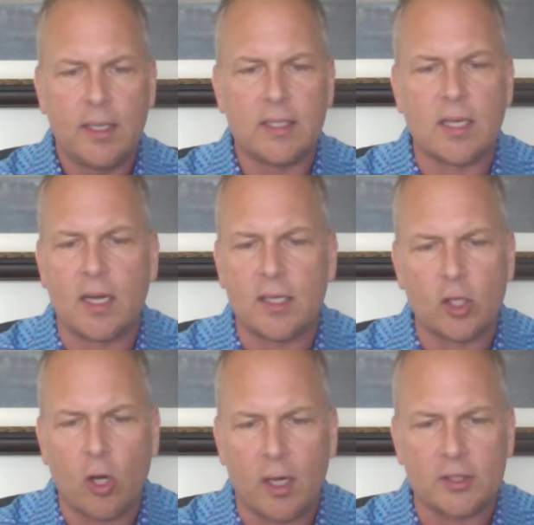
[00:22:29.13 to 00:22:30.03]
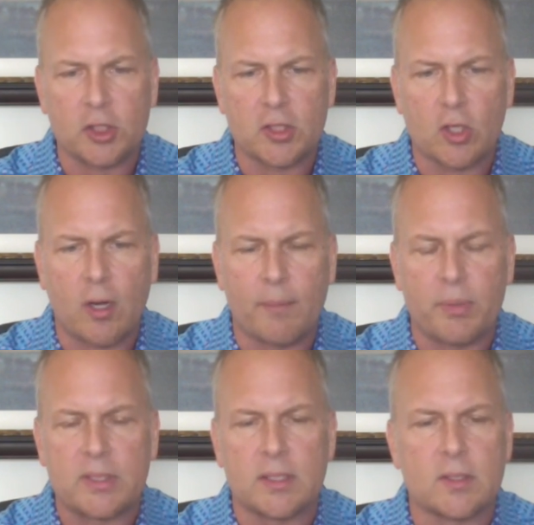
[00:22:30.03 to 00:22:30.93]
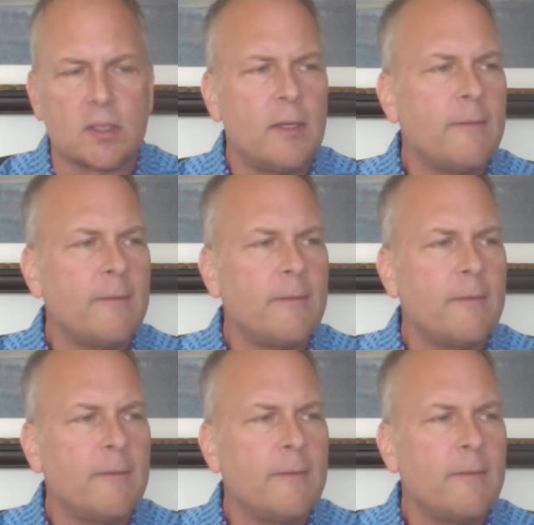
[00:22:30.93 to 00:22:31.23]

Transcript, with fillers: It's unconscious competence.